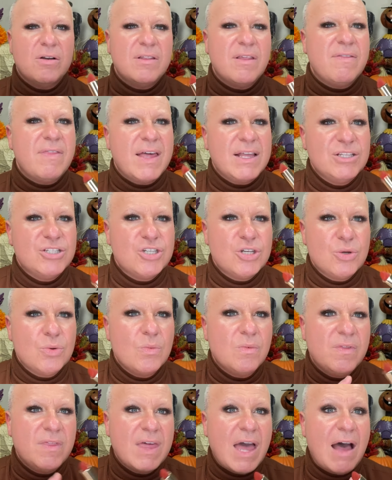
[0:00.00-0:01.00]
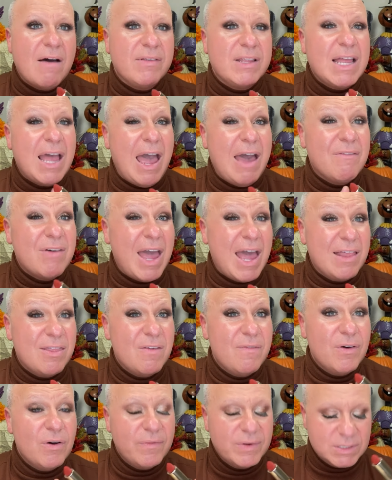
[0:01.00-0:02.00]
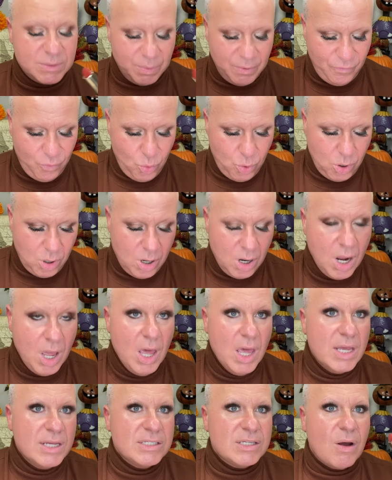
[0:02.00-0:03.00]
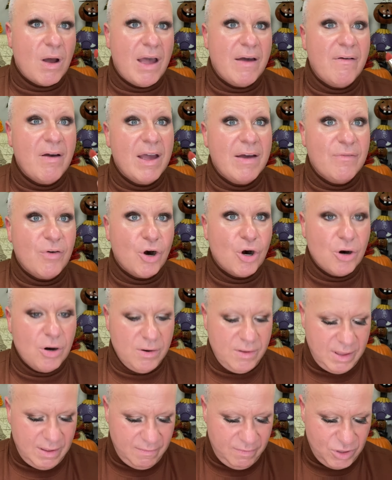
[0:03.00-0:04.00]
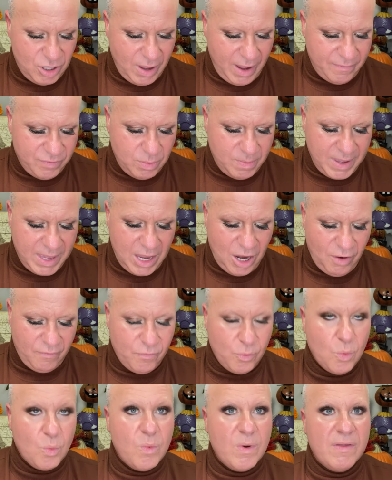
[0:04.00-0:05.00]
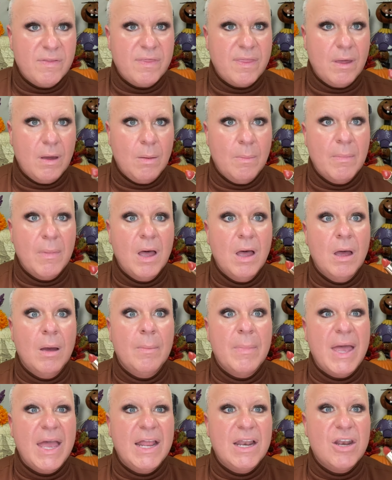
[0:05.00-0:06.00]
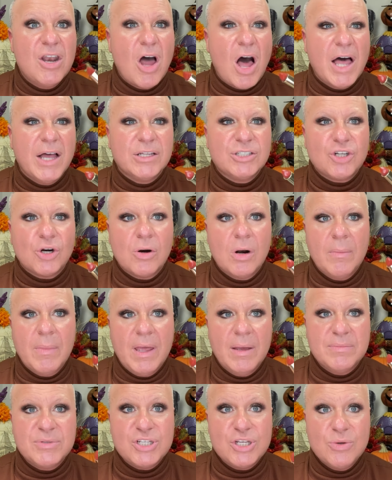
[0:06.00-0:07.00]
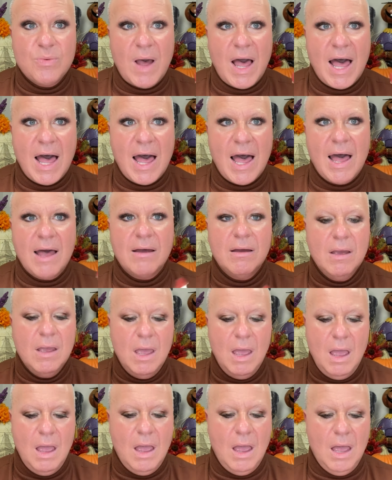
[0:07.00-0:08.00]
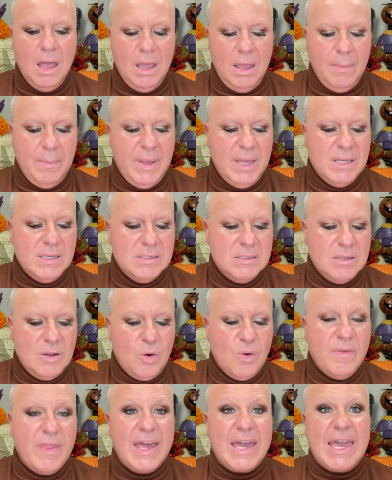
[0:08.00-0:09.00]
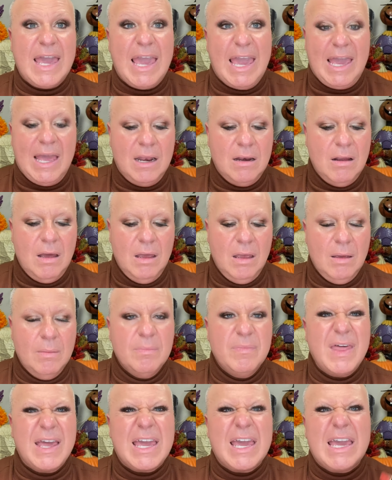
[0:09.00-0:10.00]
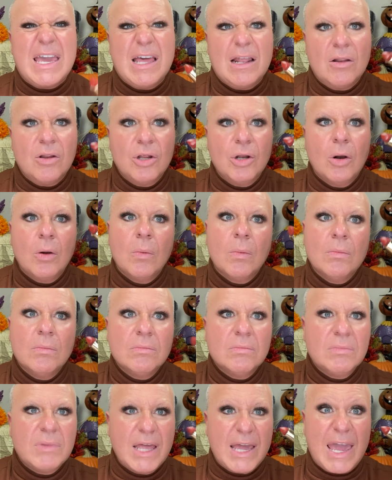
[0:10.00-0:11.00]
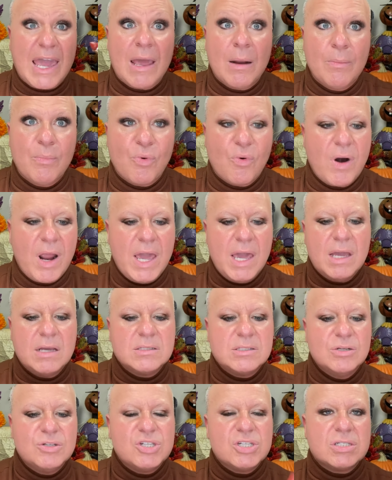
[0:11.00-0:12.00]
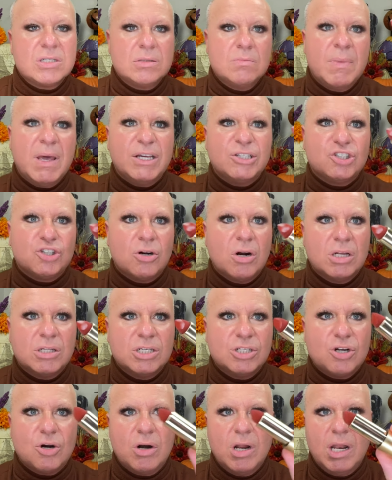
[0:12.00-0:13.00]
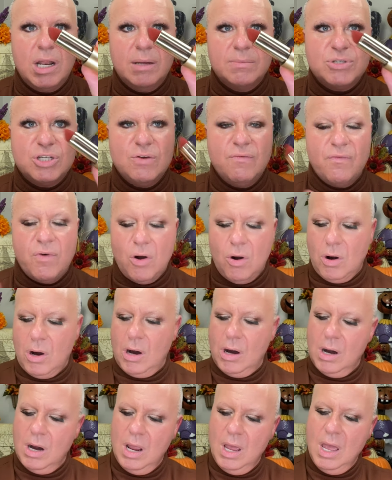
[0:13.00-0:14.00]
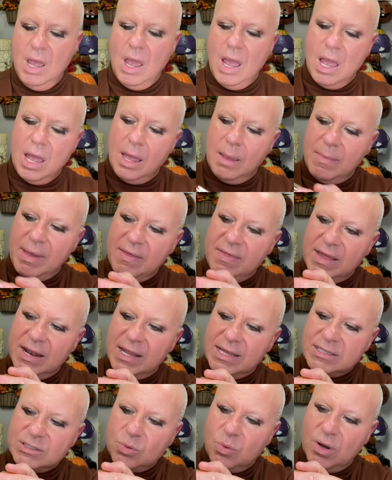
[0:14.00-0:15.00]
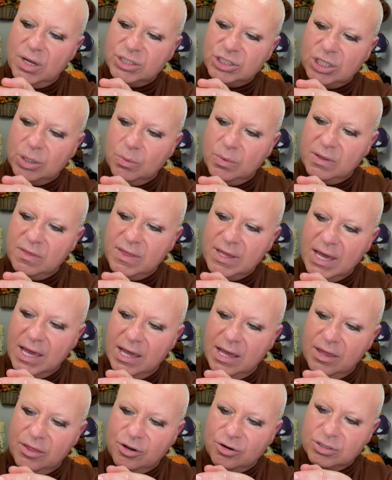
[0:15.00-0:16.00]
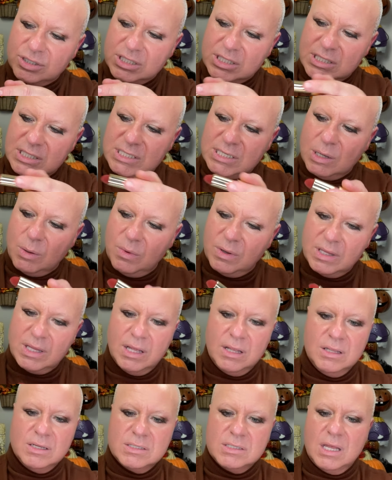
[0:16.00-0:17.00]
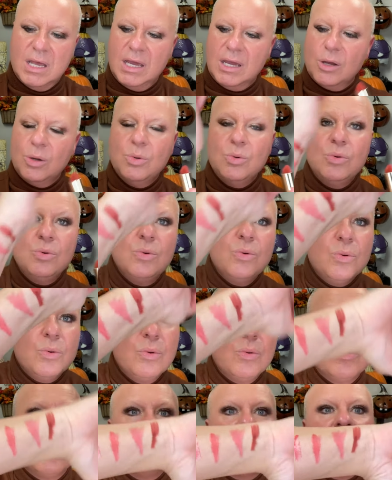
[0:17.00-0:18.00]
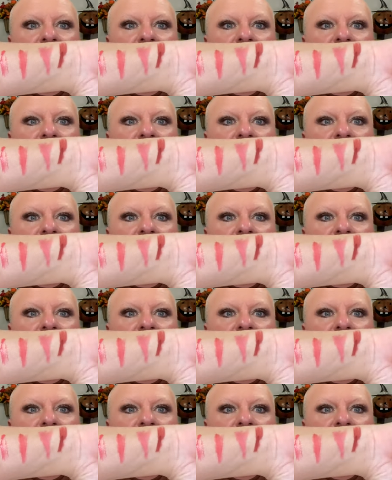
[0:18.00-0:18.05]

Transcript: that they do, I haven't had the Velvets before, so I have heard that you have to be careful with them um, and not turn them up too high. Um, or they can um, they can get a little they can break so just make sure not to turn it up too far um, and then let's watch it with the others and see what that looks like ooh